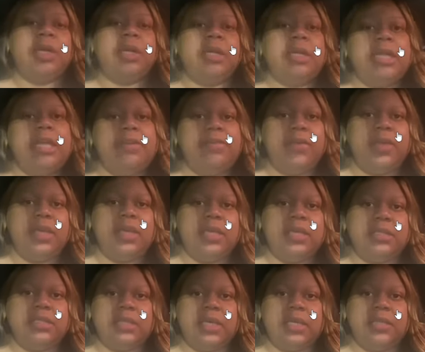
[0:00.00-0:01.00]
we are leaving,
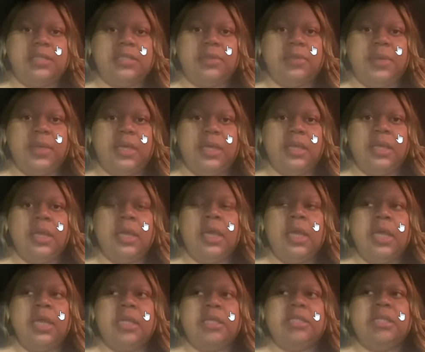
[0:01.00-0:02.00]
he says to me,
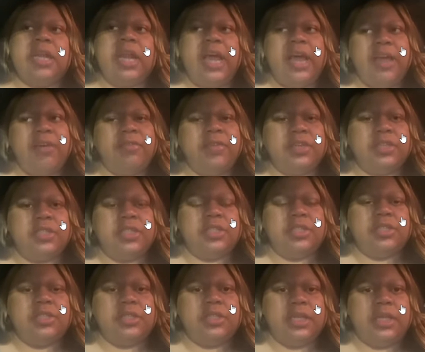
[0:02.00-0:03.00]
did I ever
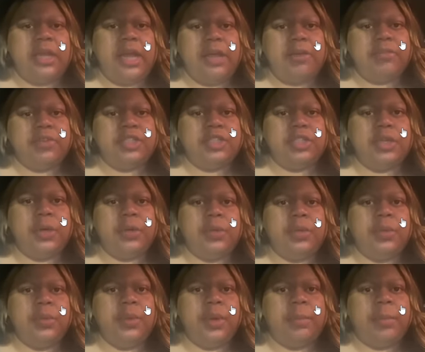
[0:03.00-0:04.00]
did did I ever show
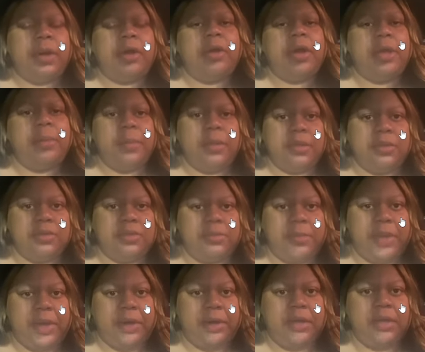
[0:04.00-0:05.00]
you where my grandmother is
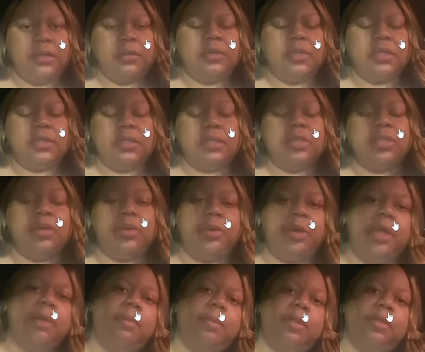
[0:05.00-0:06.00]
buried? This is the
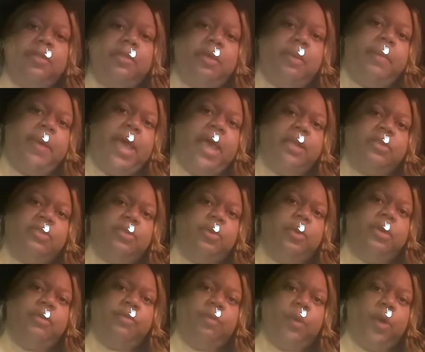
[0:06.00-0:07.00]
grandmother that passed
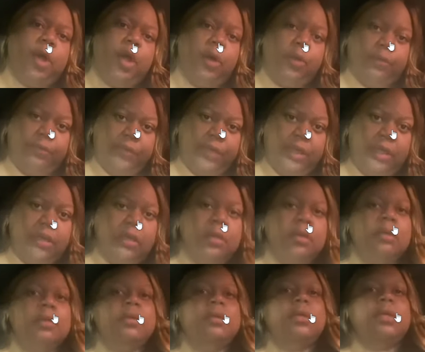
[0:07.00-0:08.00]
away from COVID
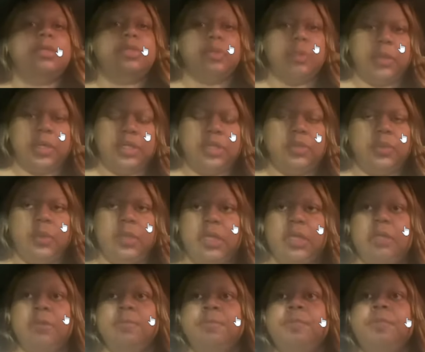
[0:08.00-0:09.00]
in 2020.